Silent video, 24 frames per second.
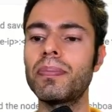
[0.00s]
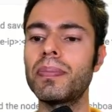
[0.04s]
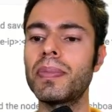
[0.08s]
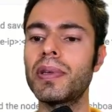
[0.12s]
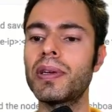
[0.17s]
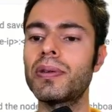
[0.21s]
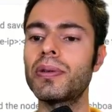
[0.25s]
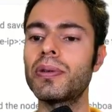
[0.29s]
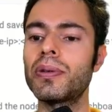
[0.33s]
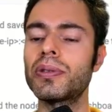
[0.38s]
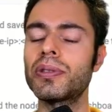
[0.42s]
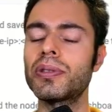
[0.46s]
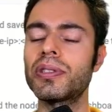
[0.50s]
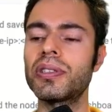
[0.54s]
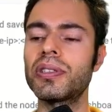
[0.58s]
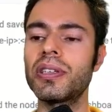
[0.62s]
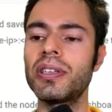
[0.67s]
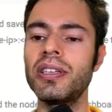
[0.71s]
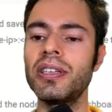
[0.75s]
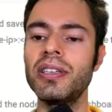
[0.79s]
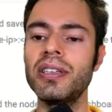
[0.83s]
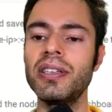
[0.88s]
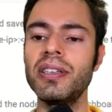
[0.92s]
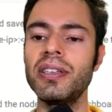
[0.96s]
because
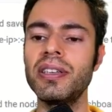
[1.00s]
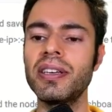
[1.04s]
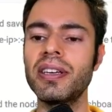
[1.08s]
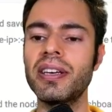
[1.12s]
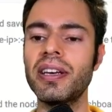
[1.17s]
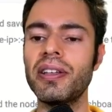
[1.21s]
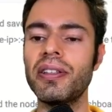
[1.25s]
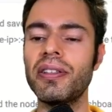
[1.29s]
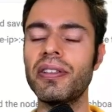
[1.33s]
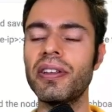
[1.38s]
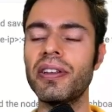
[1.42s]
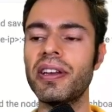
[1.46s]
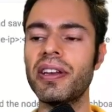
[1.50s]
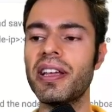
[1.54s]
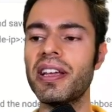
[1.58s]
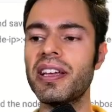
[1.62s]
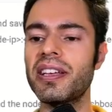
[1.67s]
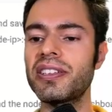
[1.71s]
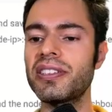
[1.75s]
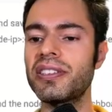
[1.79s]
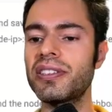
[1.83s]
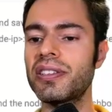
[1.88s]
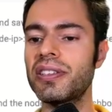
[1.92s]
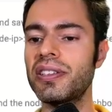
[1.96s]

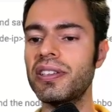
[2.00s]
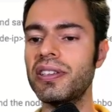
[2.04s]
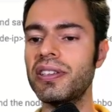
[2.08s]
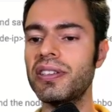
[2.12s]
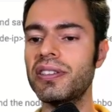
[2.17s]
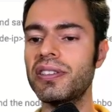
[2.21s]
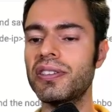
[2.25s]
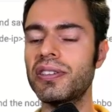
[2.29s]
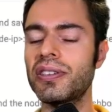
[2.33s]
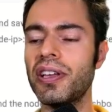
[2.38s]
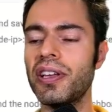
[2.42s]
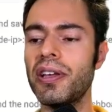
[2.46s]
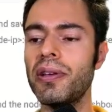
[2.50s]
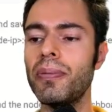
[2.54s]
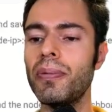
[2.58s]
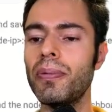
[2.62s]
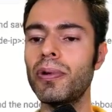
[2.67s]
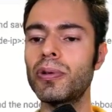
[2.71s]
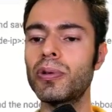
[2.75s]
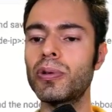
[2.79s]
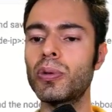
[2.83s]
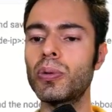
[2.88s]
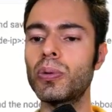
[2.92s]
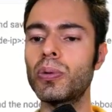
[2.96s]
K3S is
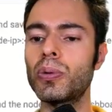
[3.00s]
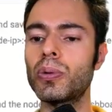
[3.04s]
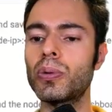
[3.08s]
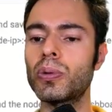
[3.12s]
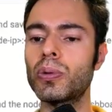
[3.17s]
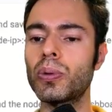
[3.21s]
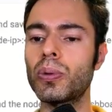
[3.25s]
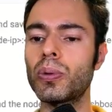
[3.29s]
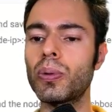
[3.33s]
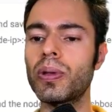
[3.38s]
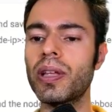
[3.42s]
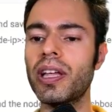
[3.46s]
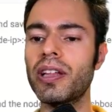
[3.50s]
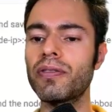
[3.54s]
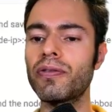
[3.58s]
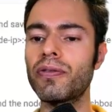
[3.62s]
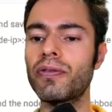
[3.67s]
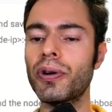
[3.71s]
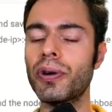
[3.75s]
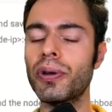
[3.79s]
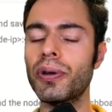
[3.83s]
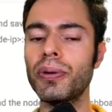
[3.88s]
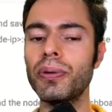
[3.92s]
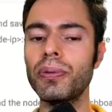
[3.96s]
able to do that
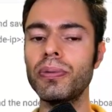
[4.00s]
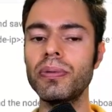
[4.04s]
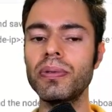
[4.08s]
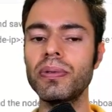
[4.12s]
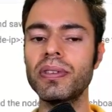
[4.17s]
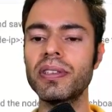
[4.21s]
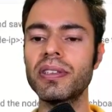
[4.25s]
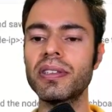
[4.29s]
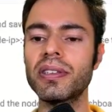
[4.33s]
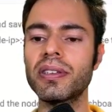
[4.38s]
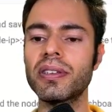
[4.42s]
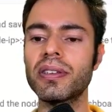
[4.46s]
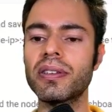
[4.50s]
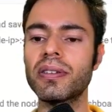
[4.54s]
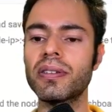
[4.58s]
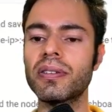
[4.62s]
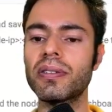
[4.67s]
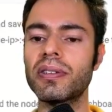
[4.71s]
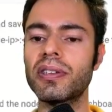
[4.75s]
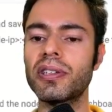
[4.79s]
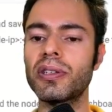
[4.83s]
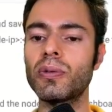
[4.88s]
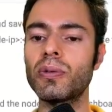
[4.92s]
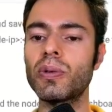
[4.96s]
for you,
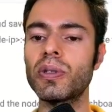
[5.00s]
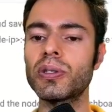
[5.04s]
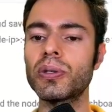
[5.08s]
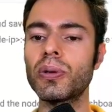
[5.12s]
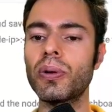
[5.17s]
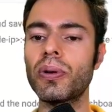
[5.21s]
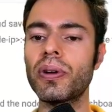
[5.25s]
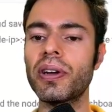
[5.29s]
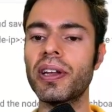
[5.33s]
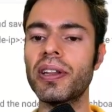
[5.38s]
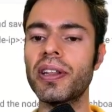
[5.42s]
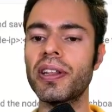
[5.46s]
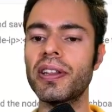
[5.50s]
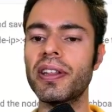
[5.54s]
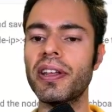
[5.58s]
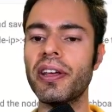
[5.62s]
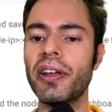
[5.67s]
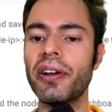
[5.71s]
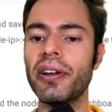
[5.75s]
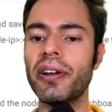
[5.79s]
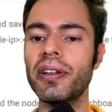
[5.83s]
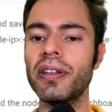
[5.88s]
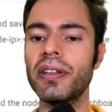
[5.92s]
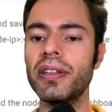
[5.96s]
it was already there.